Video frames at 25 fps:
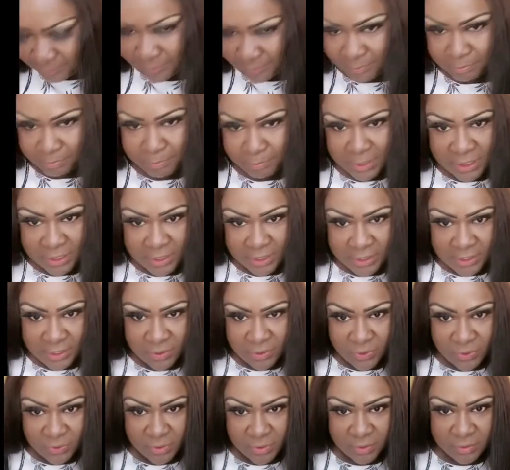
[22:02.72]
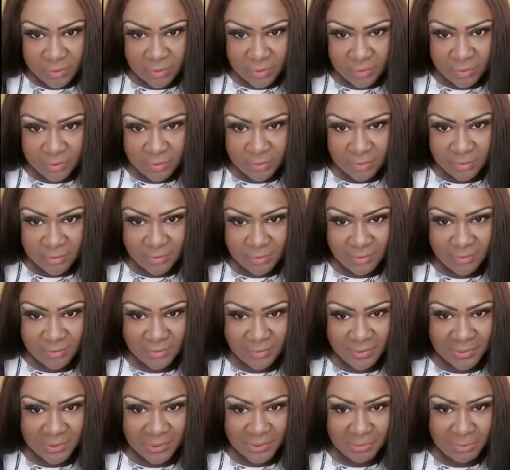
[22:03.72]
Bella Dior.
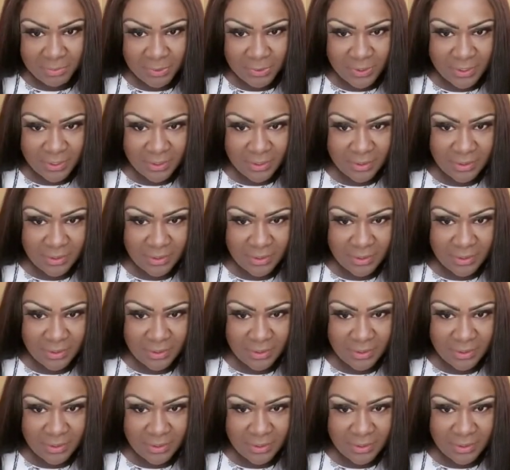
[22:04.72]
Good morning.